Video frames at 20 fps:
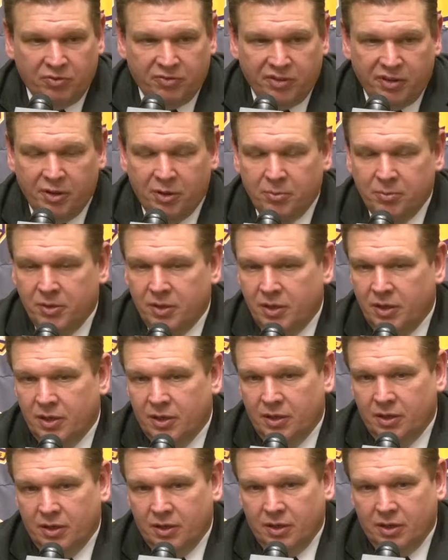film,
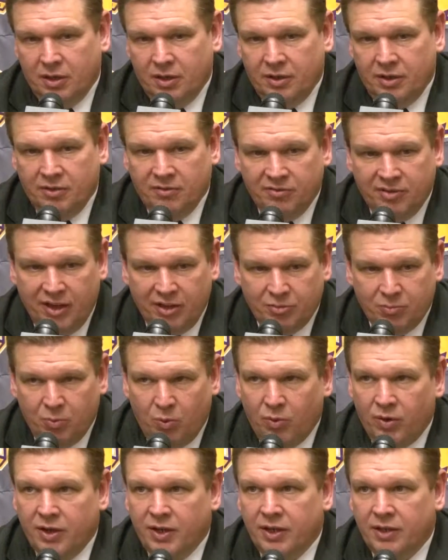you invest
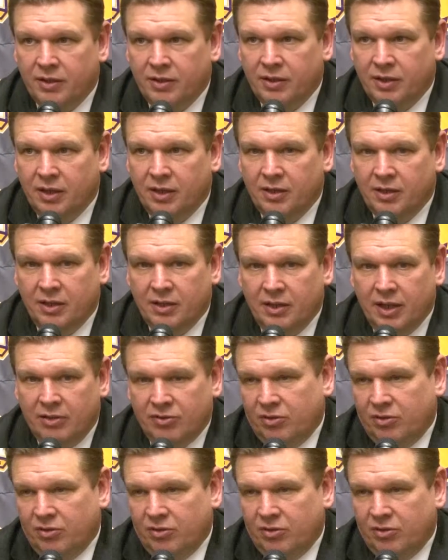more in it, and then